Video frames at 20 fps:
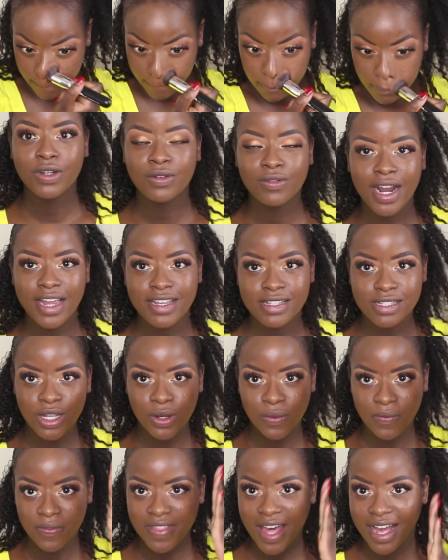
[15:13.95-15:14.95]
All right,
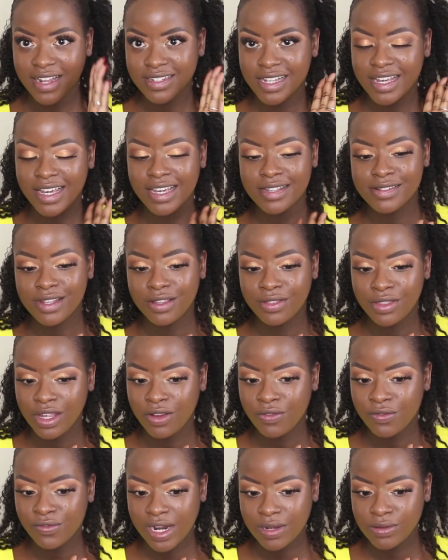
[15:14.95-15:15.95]
so that is
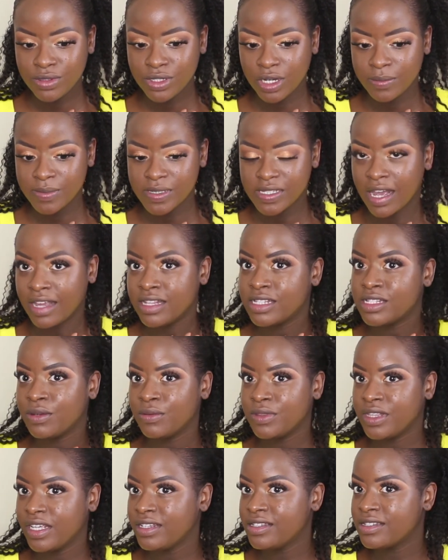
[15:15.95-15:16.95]
the round top side. So
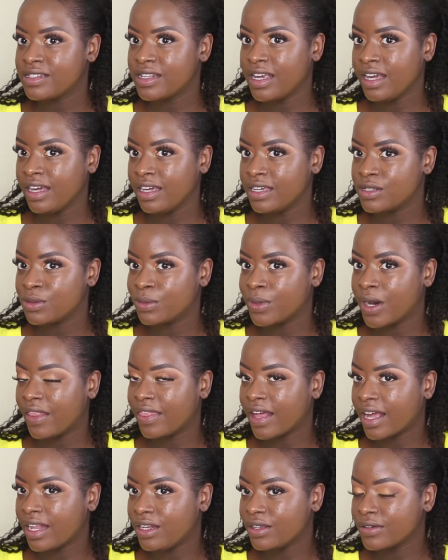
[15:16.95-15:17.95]
this is what
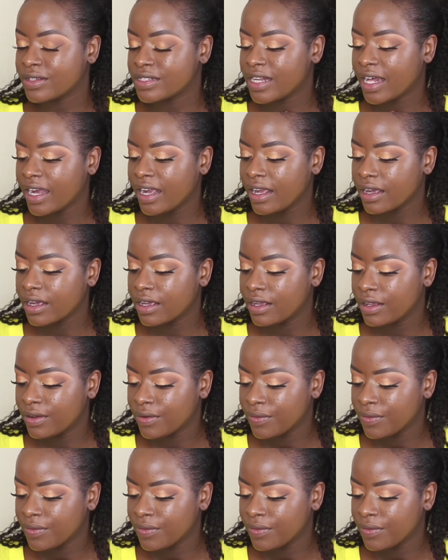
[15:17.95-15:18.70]
that looks like.